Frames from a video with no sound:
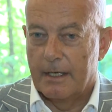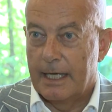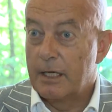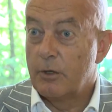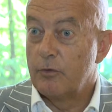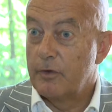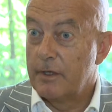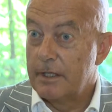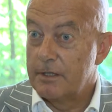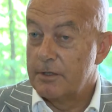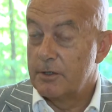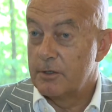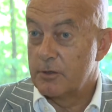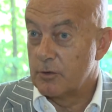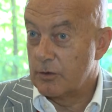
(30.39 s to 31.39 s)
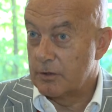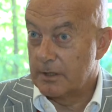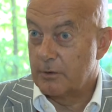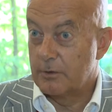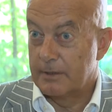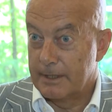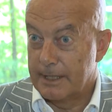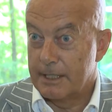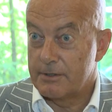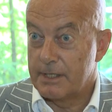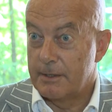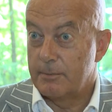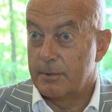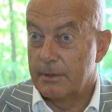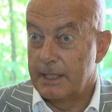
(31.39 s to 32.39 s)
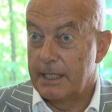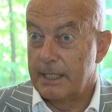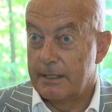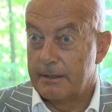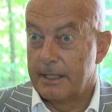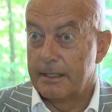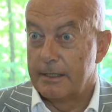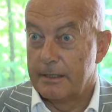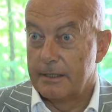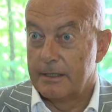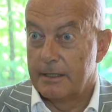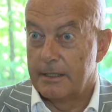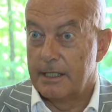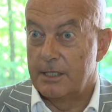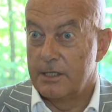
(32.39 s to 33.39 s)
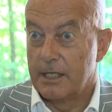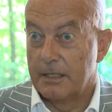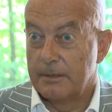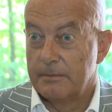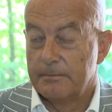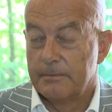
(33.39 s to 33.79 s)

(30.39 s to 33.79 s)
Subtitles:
eco-villages, or an example here in Dijang,